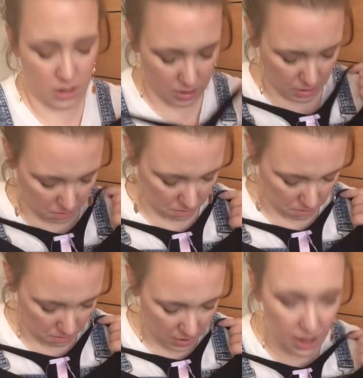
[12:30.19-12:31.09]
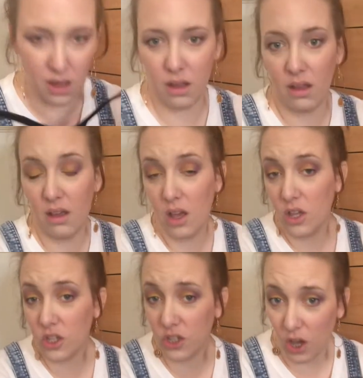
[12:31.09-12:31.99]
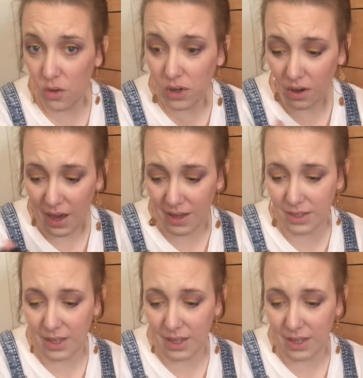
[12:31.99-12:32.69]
Yeah. So guys,